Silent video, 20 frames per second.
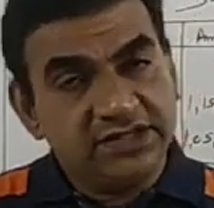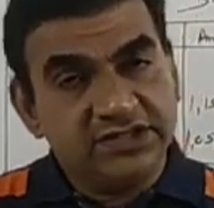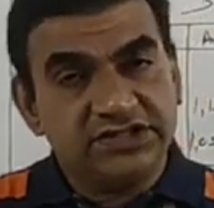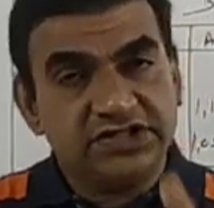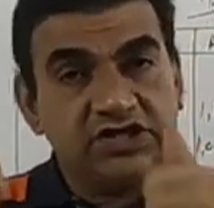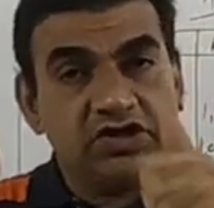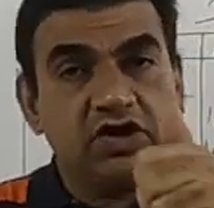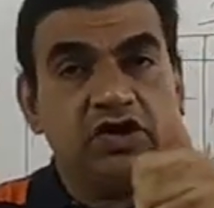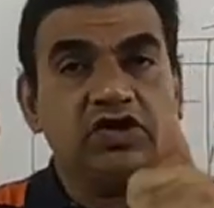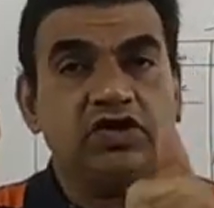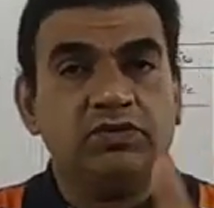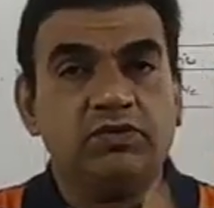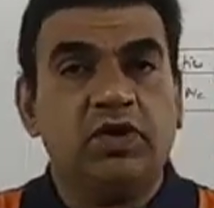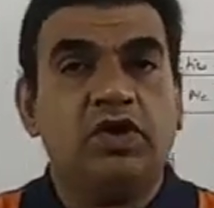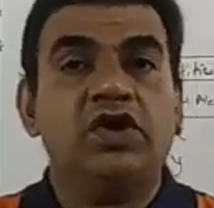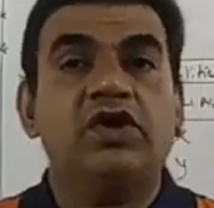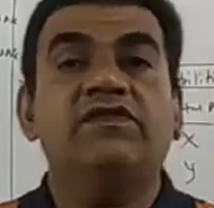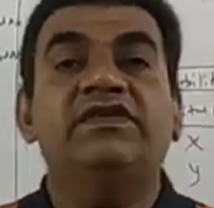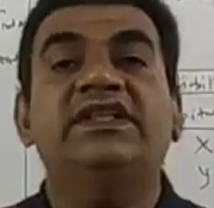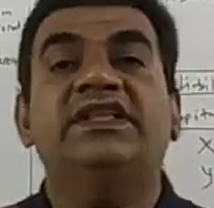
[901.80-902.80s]
See you all
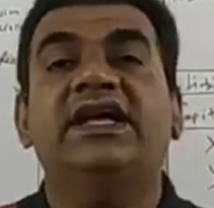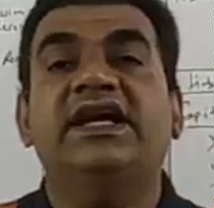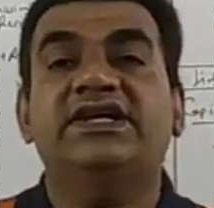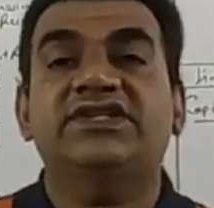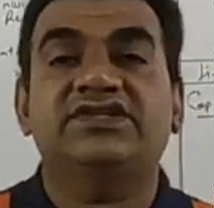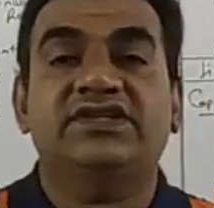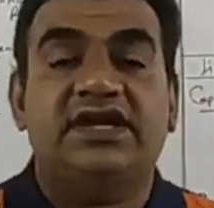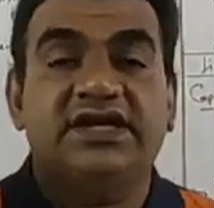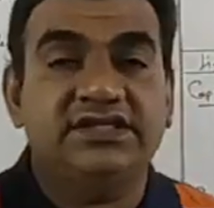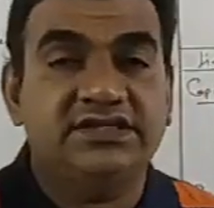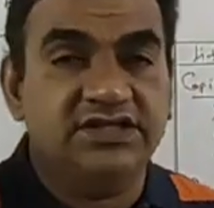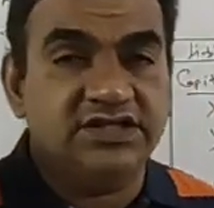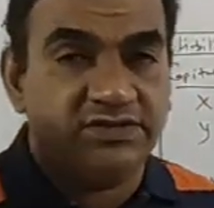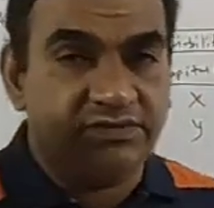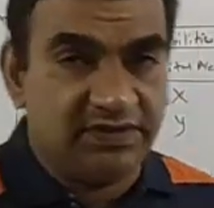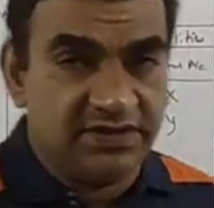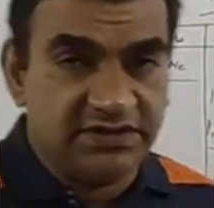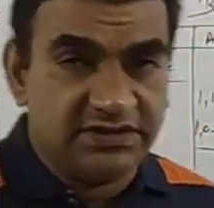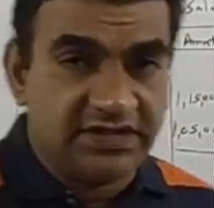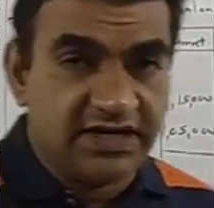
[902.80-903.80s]
tomorrow with extra
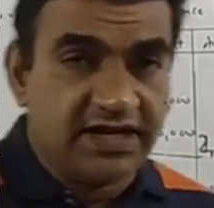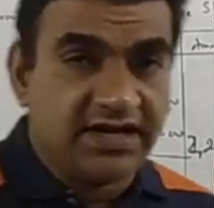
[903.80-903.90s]
adjustments. Take